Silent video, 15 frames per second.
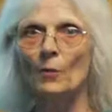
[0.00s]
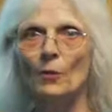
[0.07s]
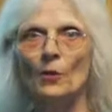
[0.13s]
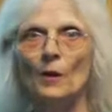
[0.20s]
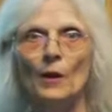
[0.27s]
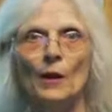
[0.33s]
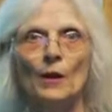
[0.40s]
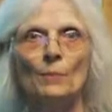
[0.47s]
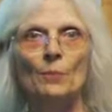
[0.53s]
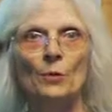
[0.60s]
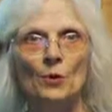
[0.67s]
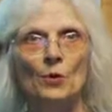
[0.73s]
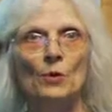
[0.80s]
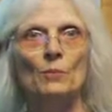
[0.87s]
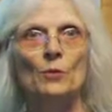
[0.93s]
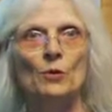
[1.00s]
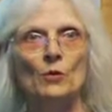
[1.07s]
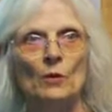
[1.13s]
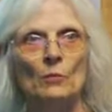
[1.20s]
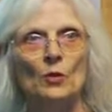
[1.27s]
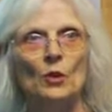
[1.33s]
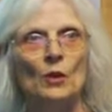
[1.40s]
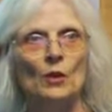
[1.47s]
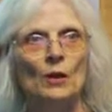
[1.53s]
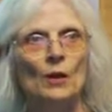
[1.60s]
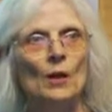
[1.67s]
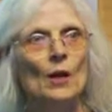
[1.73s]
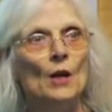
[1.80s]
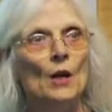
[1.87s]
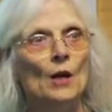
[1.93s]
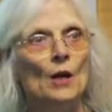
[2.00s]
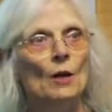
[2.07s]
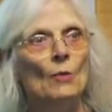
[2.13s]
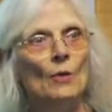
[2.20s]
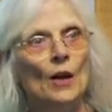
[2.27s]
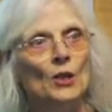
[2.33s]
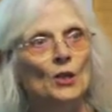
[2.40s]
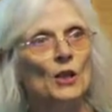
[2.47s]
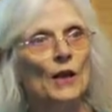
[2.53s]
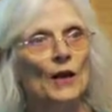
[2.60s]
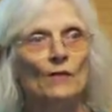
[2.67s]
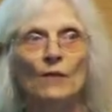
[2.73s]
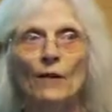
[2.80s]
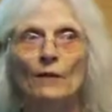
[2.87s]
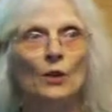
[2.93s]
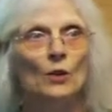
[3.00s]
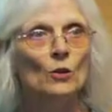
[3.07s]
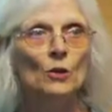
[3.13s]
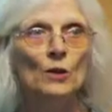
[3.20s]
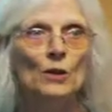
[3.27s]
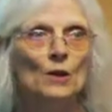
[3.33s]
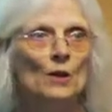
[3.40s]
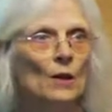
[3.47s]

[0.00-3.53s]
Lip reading: on the books on prescription. And we actually get very good